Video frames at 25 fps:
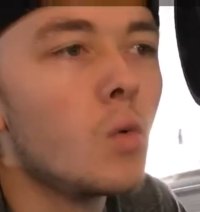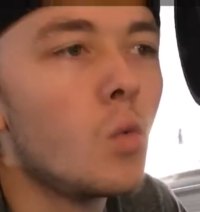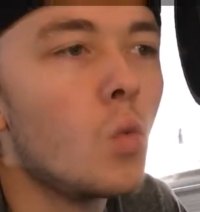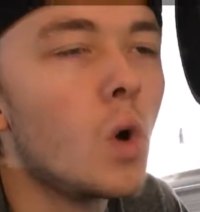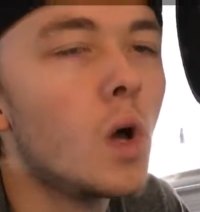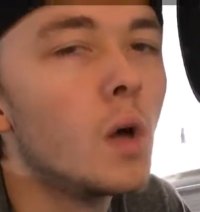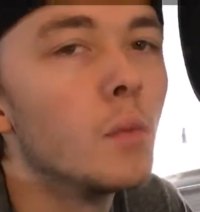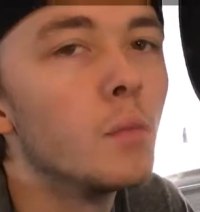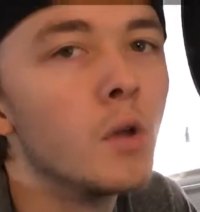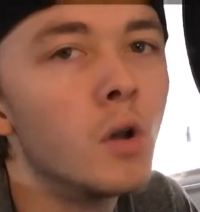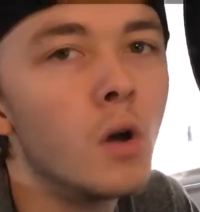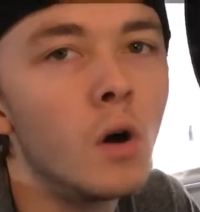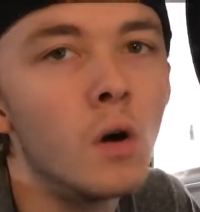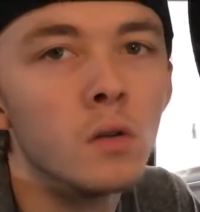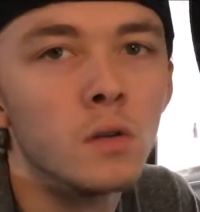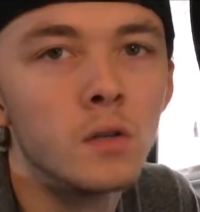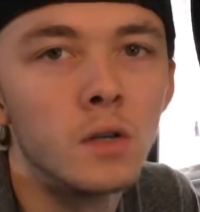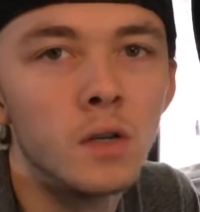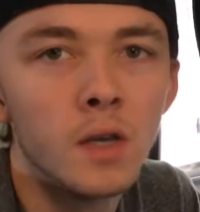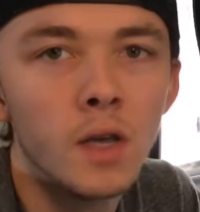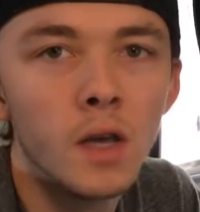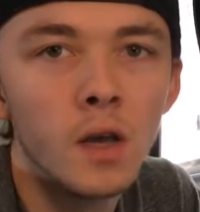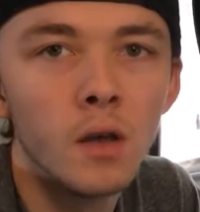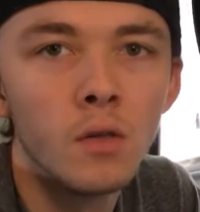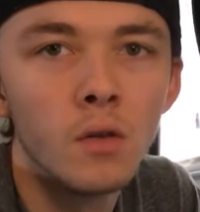web it all
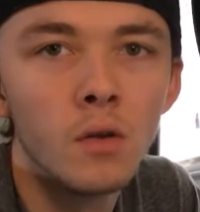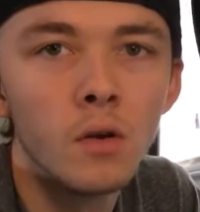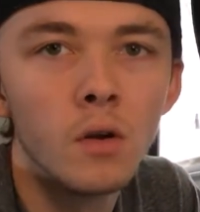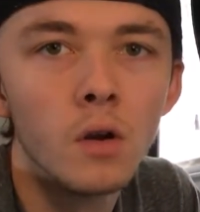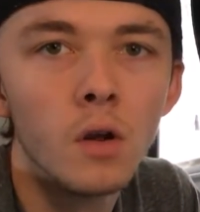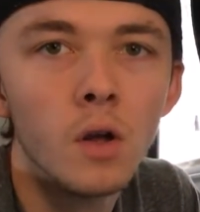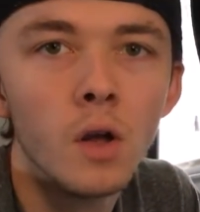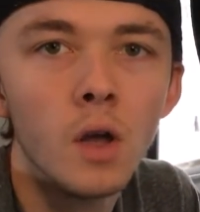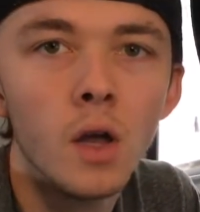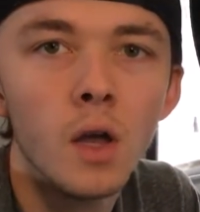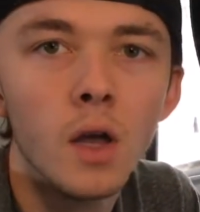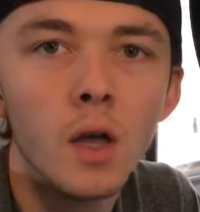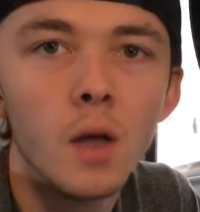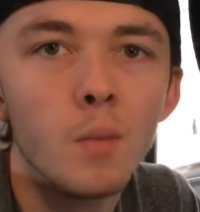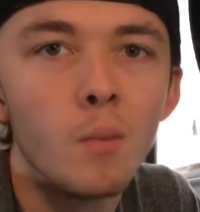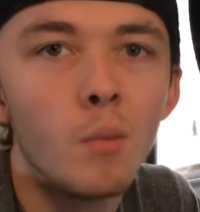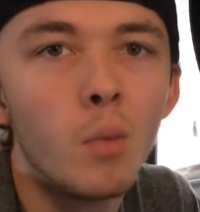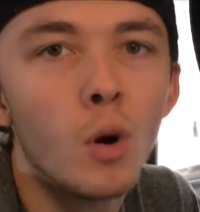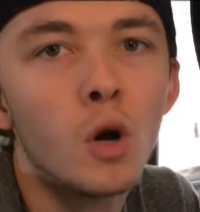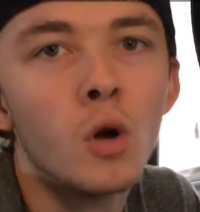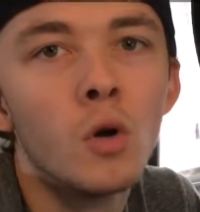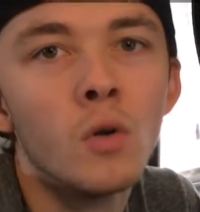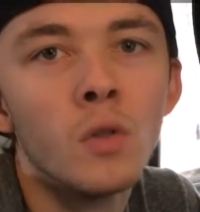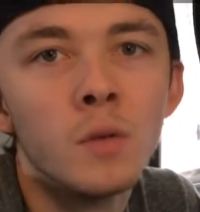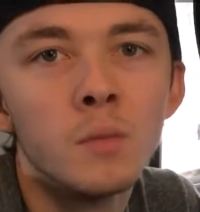together and
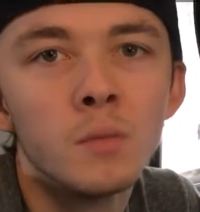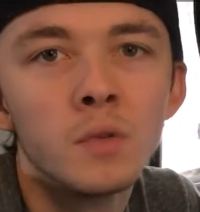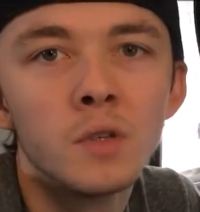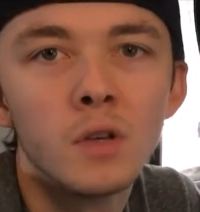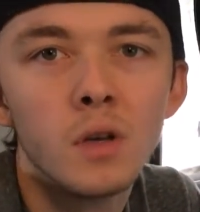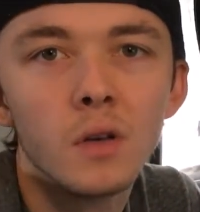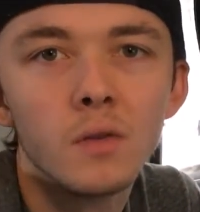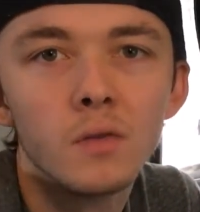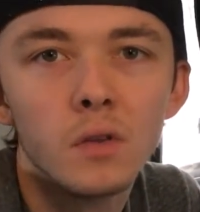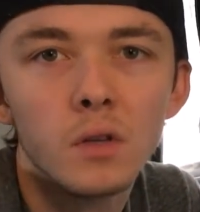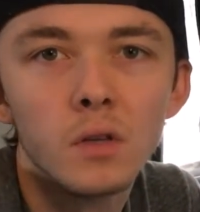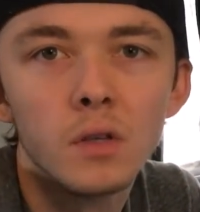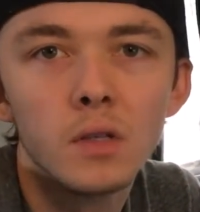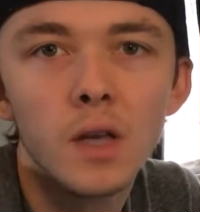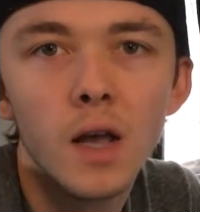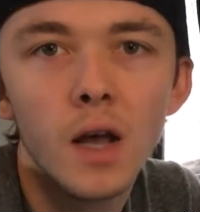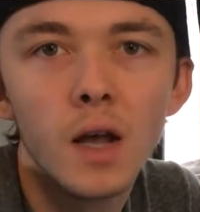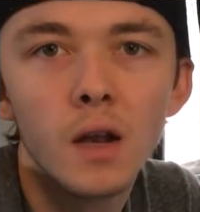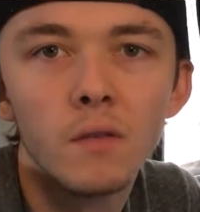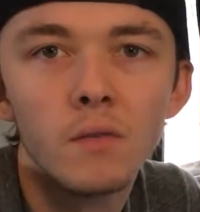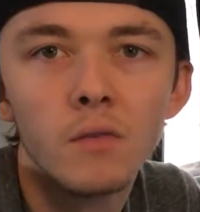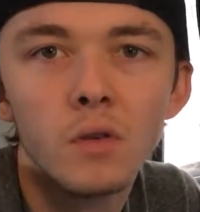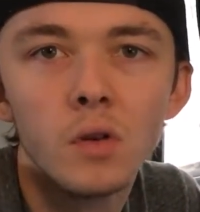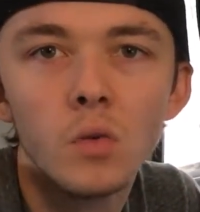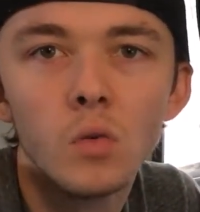burrow themselves
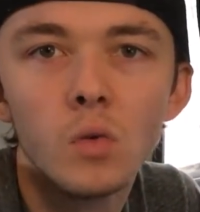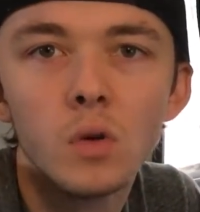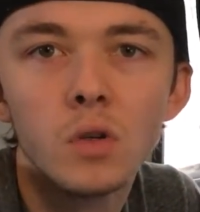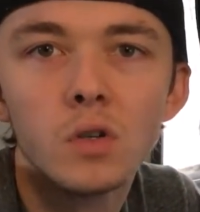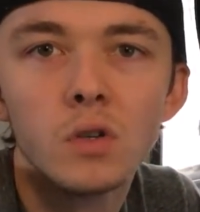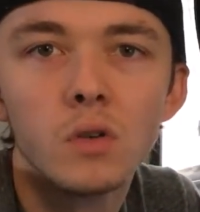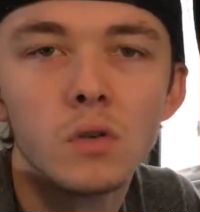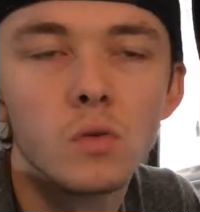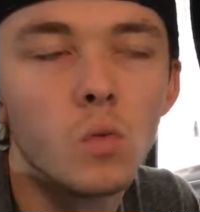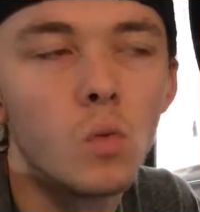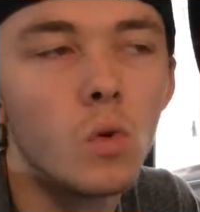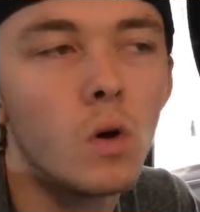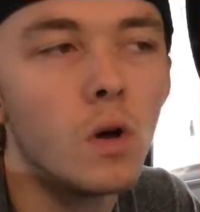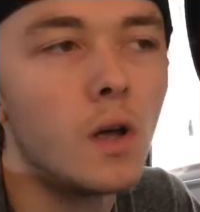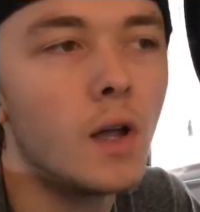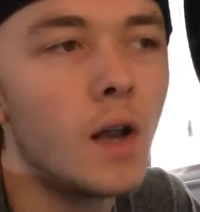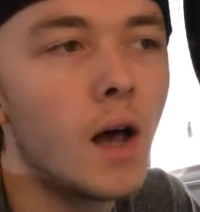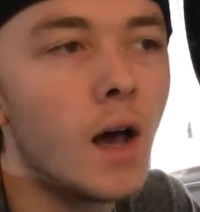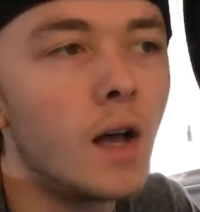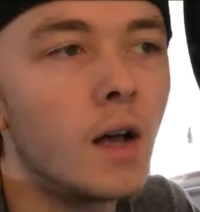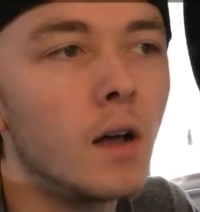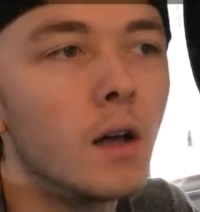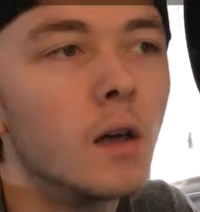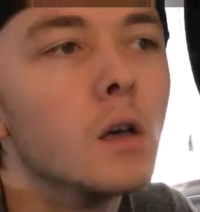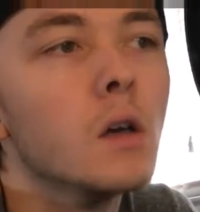inside of it, which is what
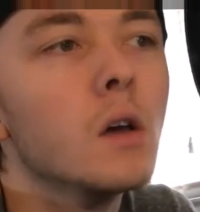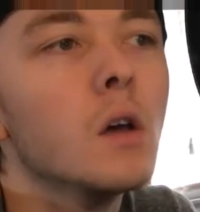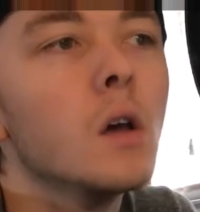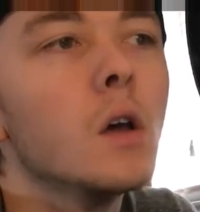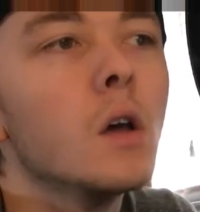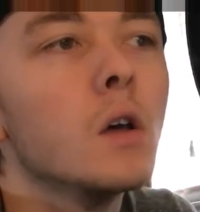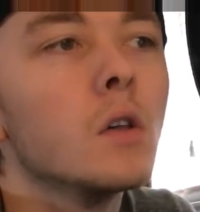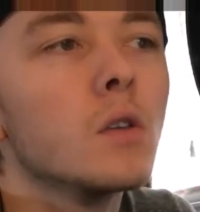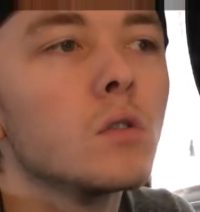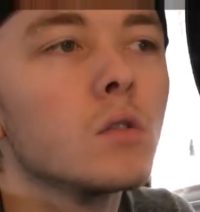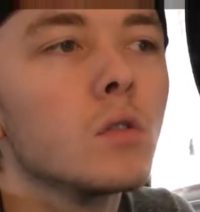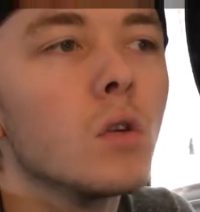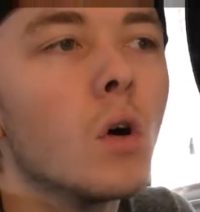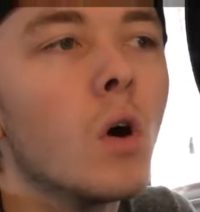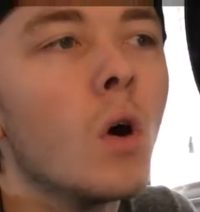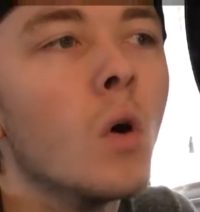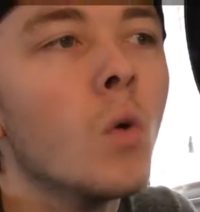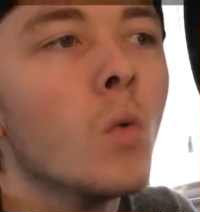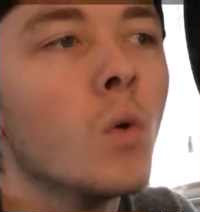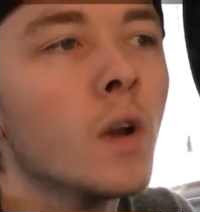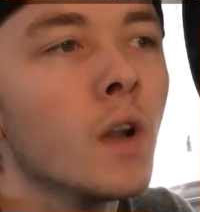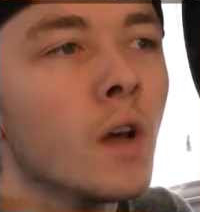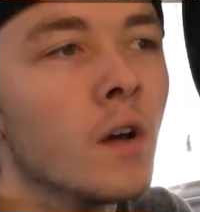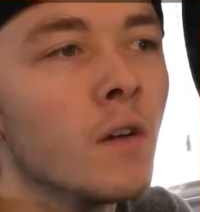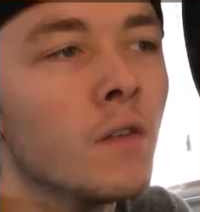I saw
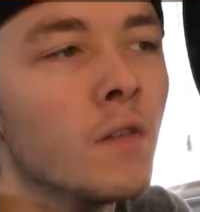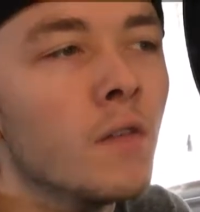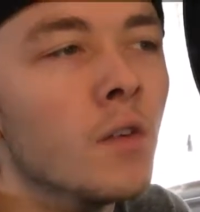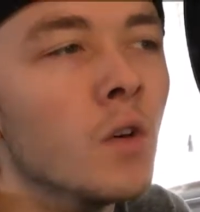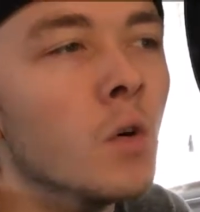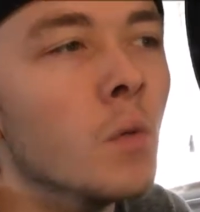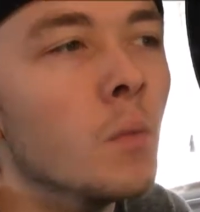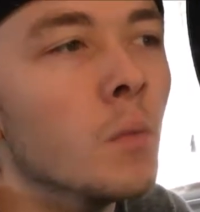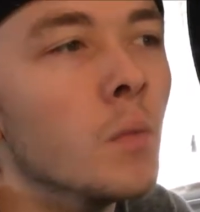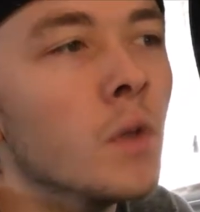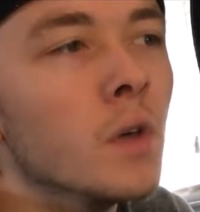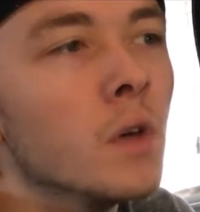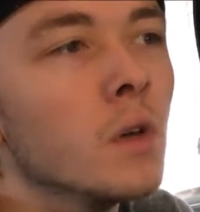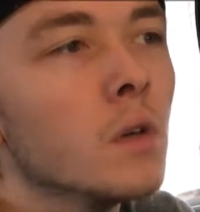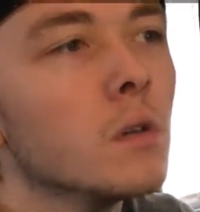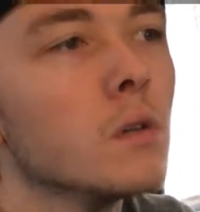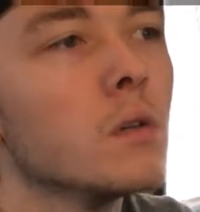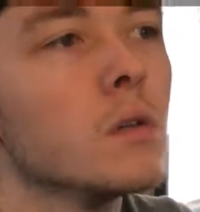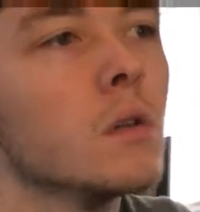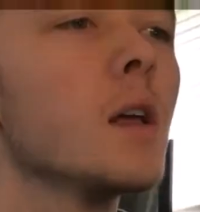when I filmed this.